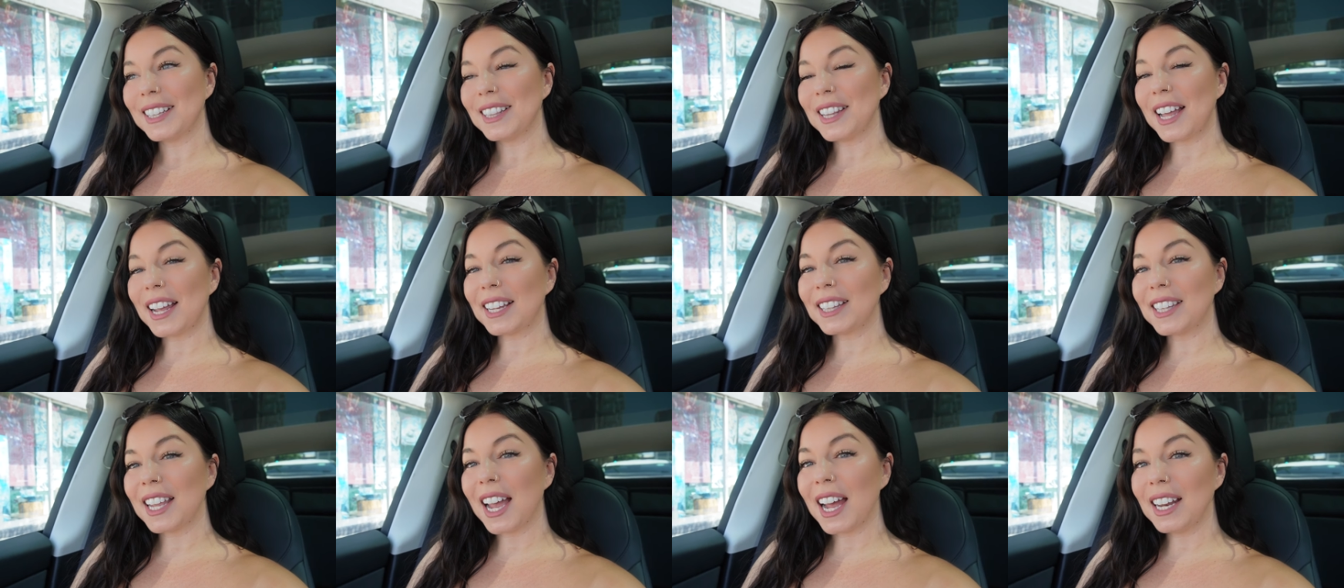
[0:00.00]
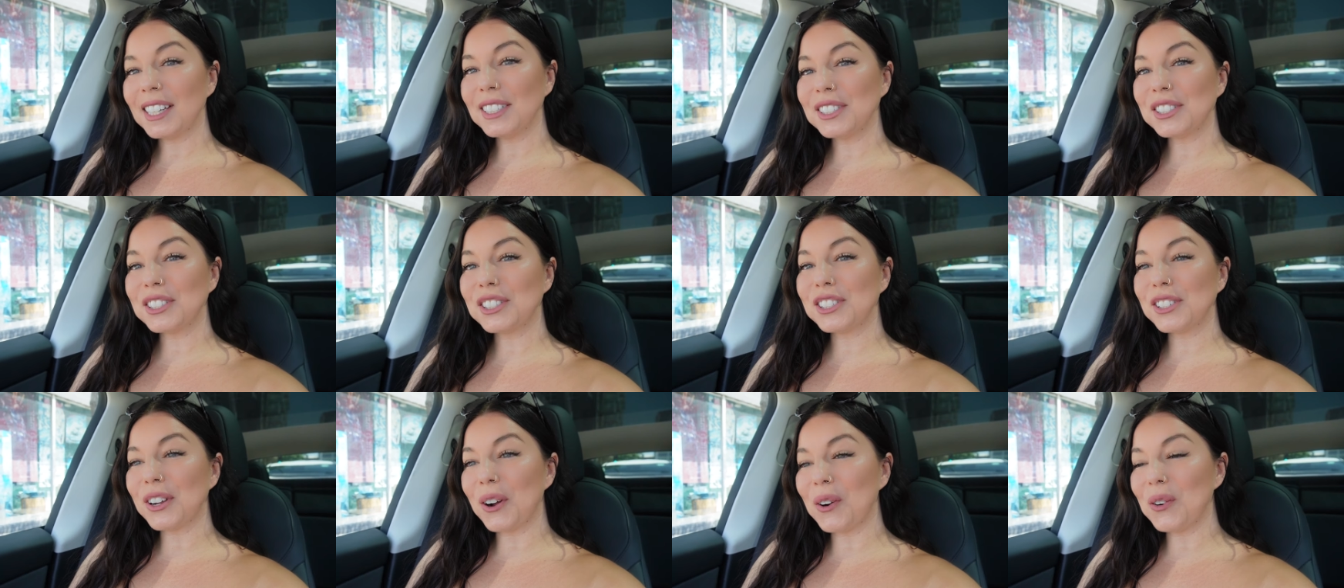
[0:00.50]
Like that is
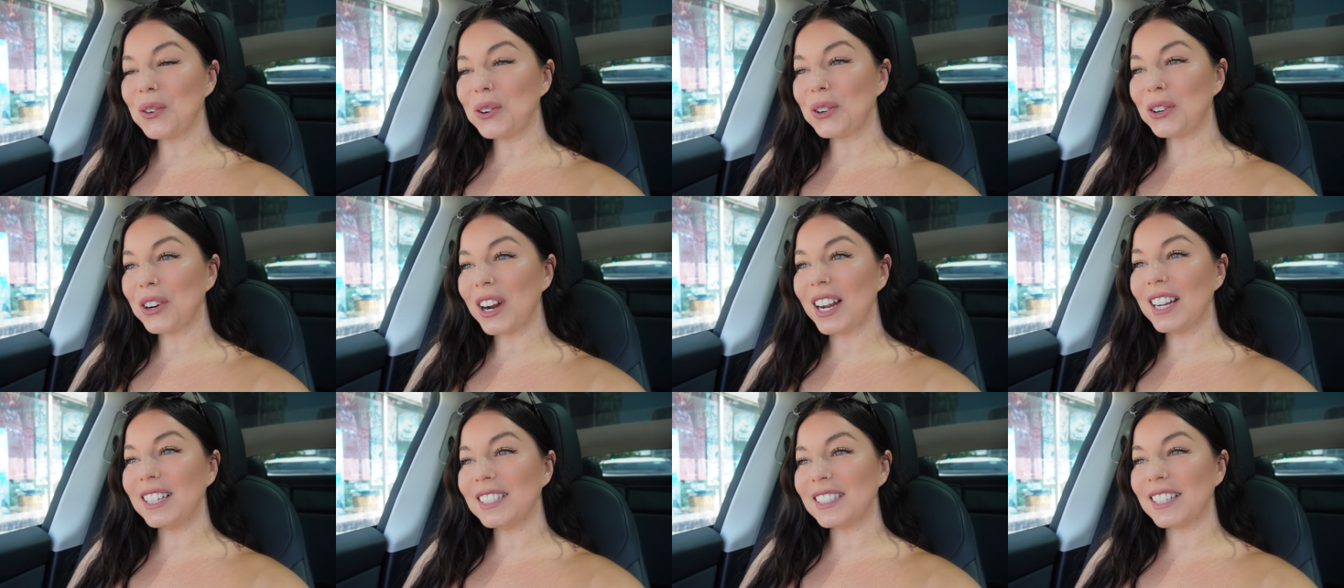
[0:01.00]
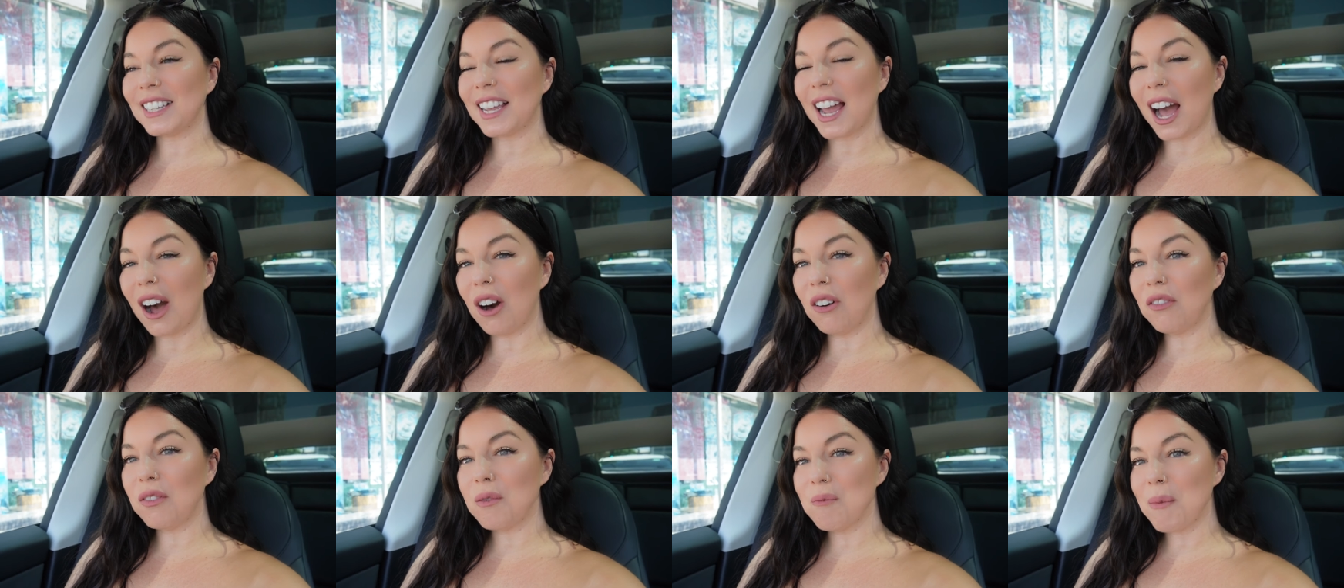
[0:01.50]
so crazy.
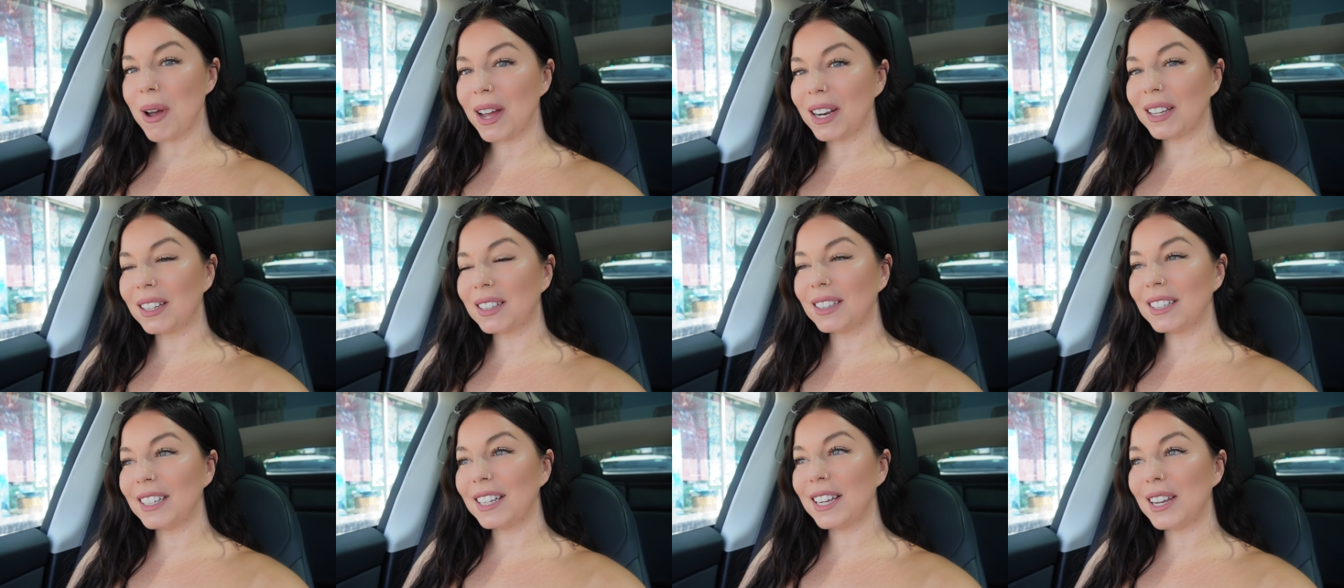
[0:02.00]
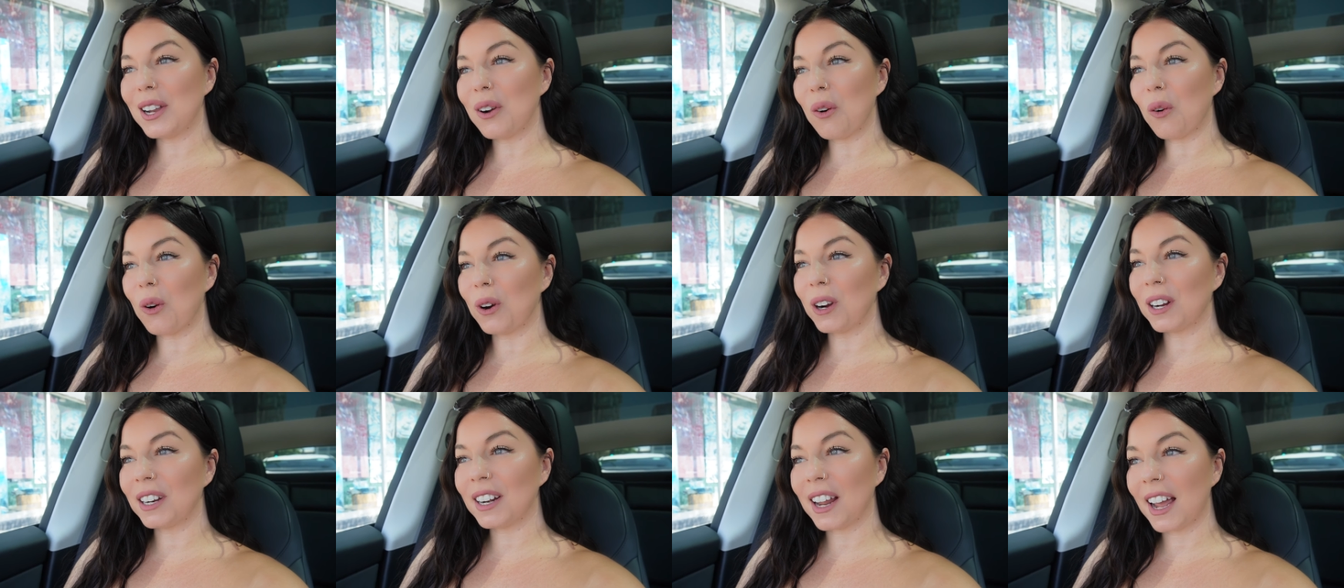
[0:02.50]
Alphabetically, he
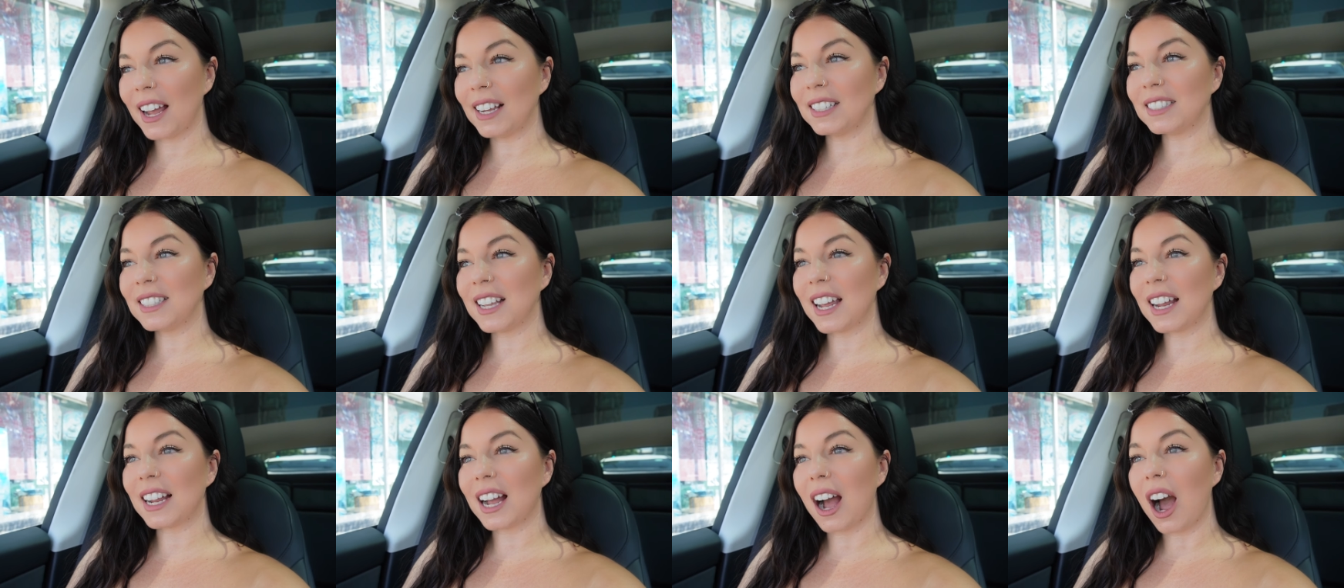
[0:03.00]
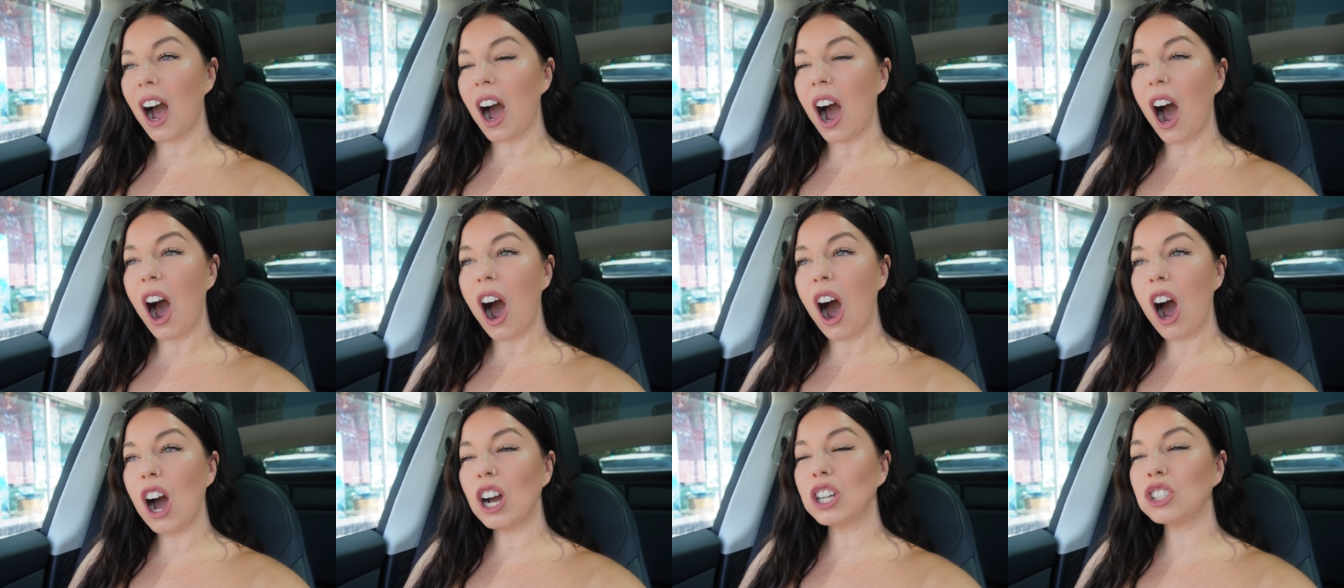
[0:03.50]
organized like
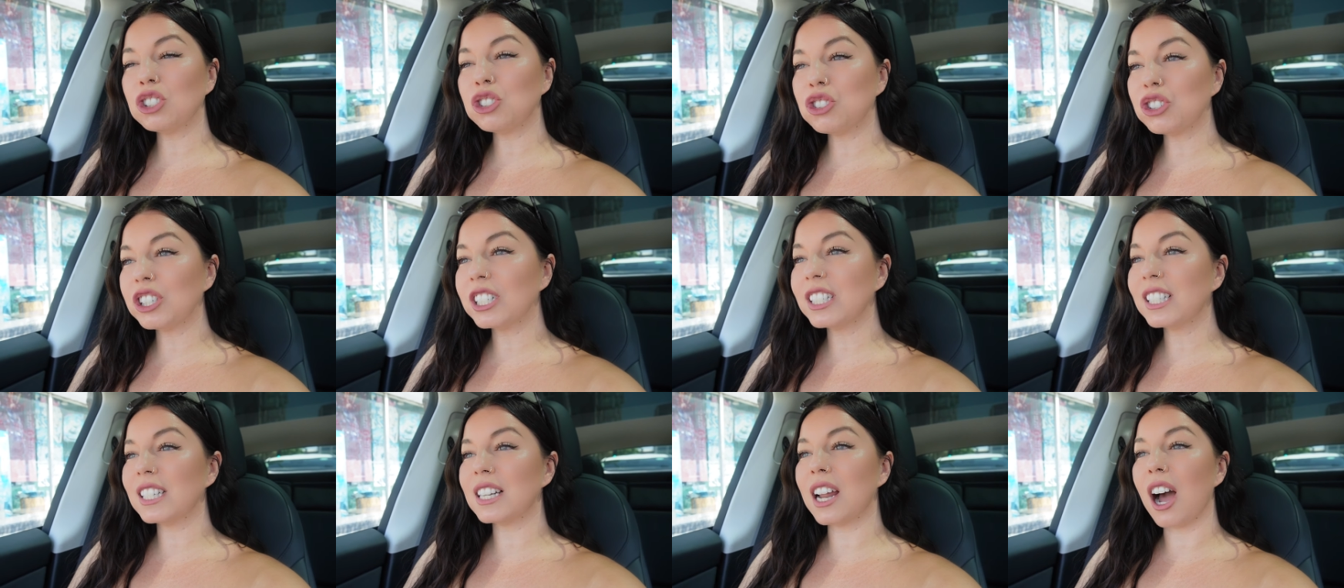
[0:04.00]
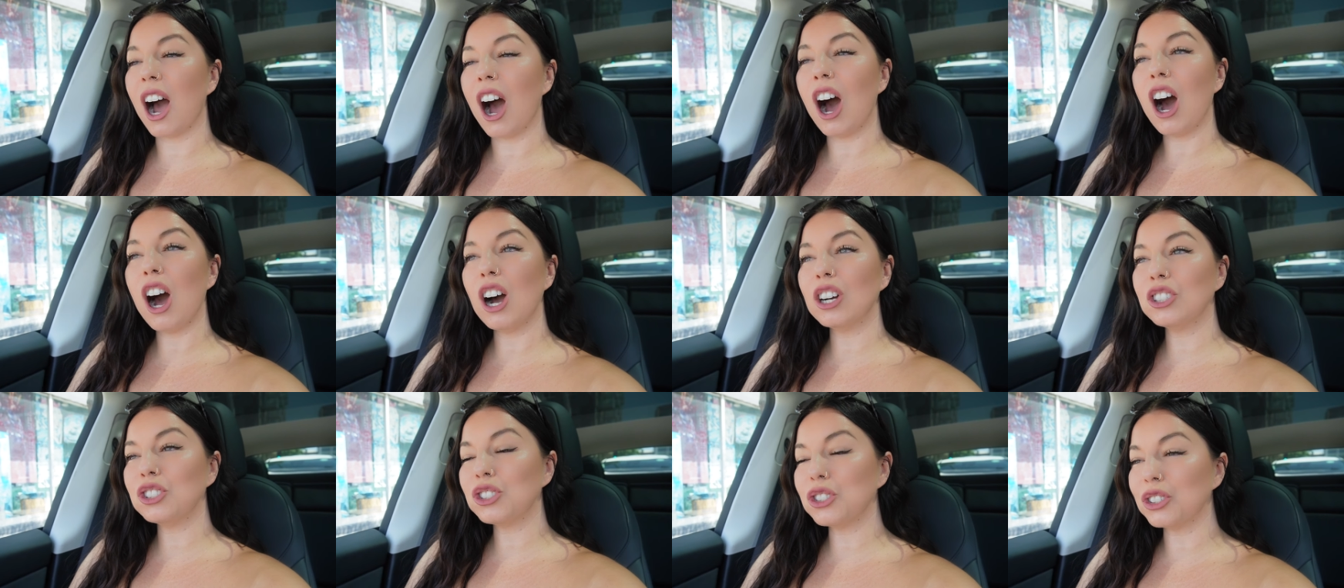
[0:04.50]
hundreds and
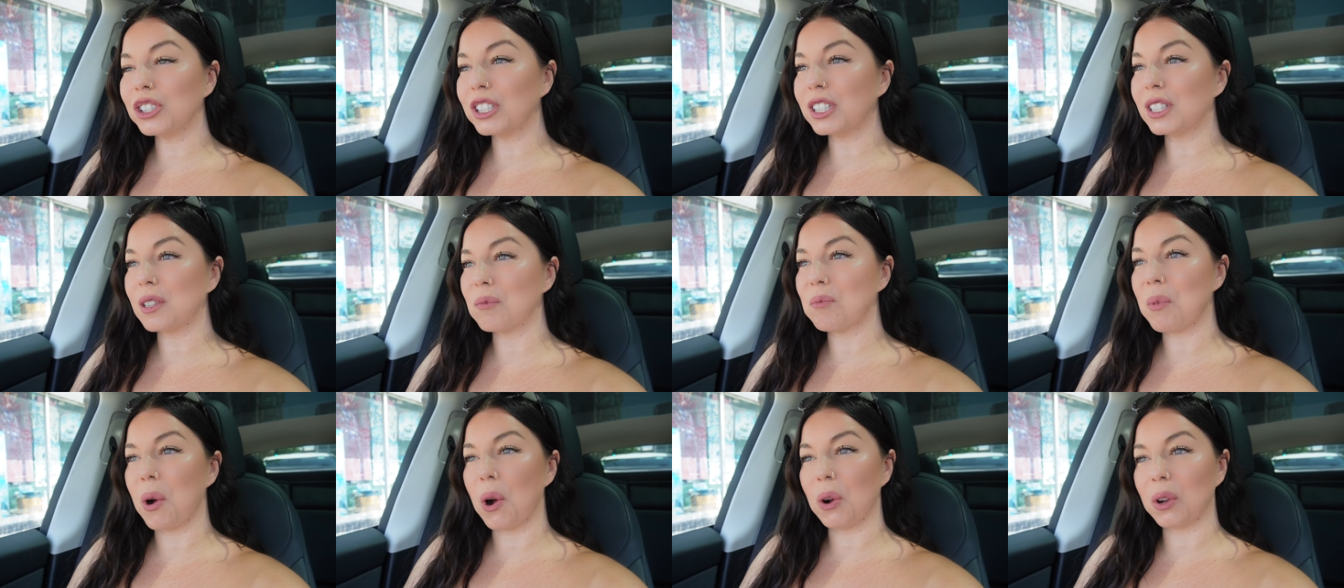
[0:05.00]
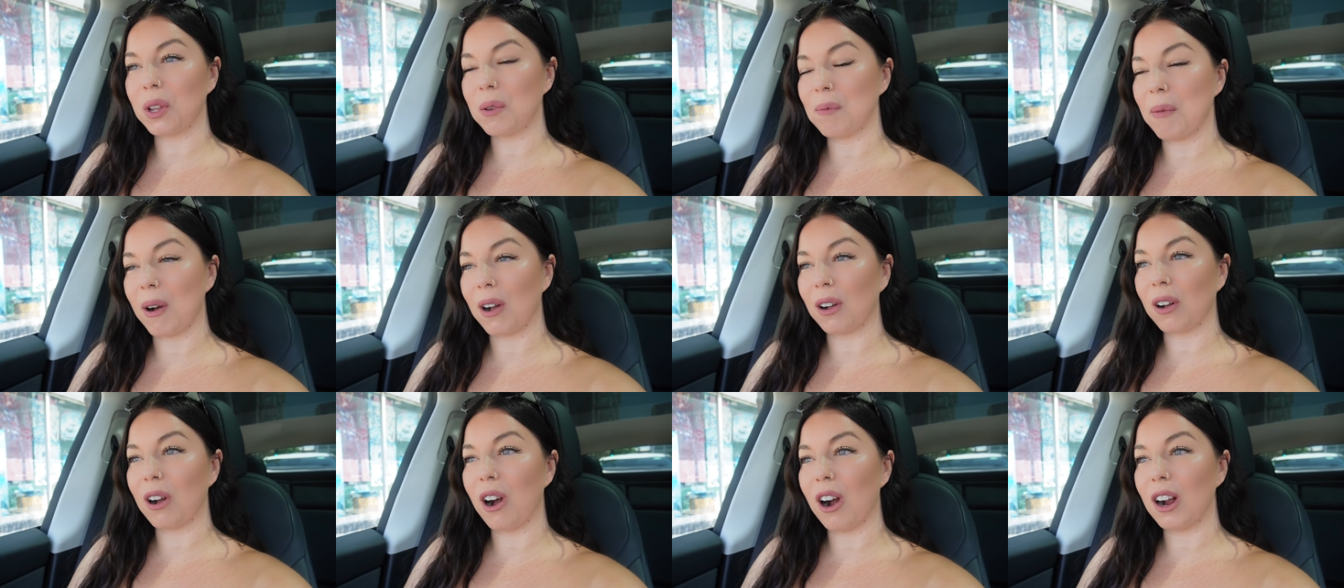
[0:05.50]
hundreds of
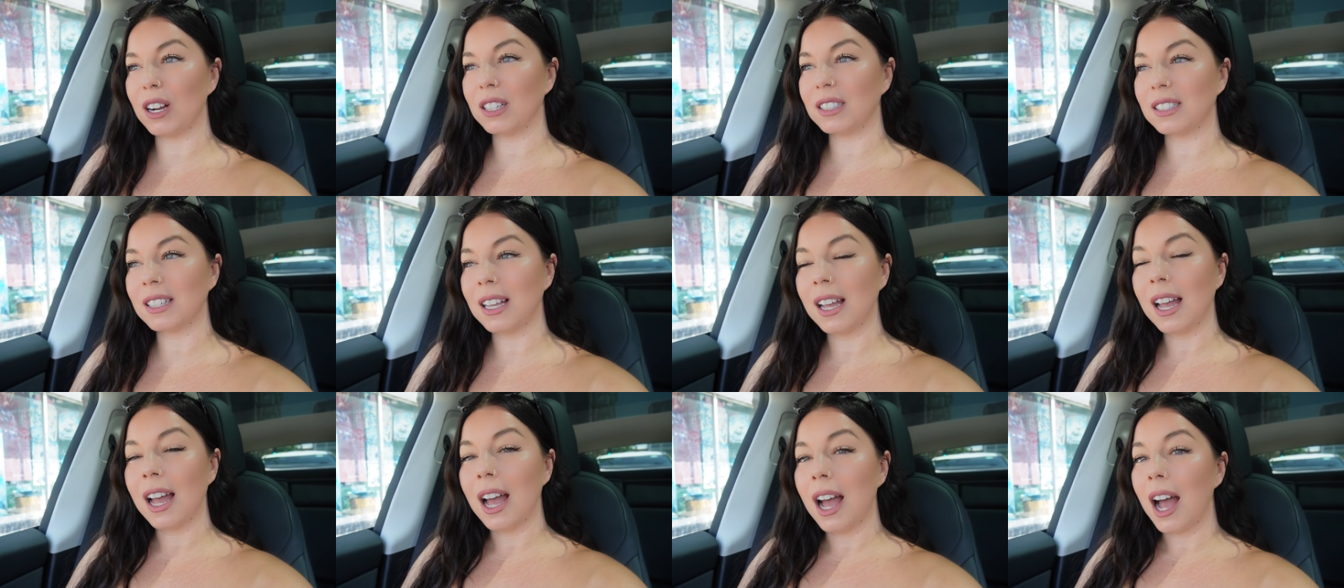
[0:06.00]
Pokemon cards.